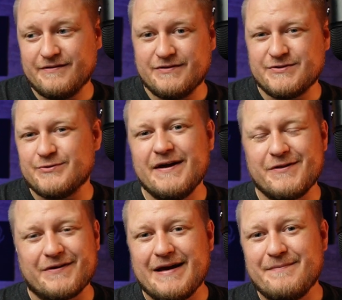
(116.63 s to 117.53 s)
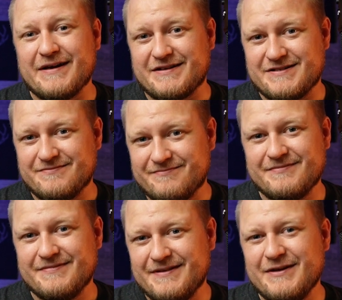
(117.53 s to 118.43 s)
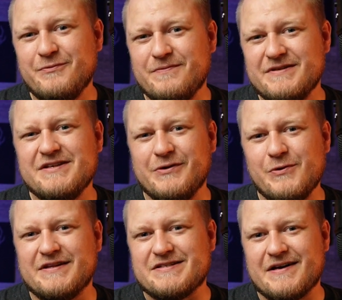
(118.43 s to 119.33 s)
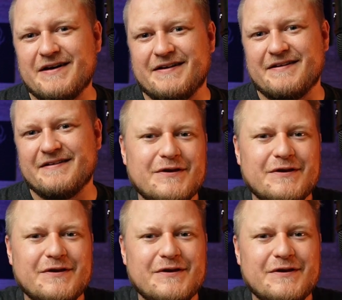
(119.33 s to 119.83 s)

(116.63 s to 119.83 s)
So yeah, the Chemex, it's an old design.